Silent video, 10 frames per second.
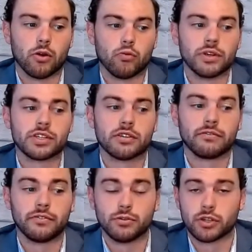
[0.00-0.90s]
Risk of
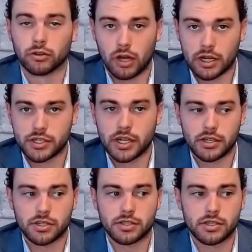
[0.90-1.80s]
future law
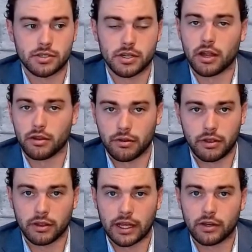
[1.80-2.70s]
changes is another
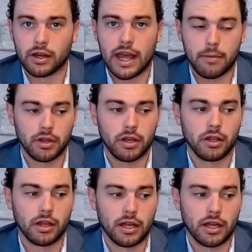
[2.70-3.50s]
thing that could happen.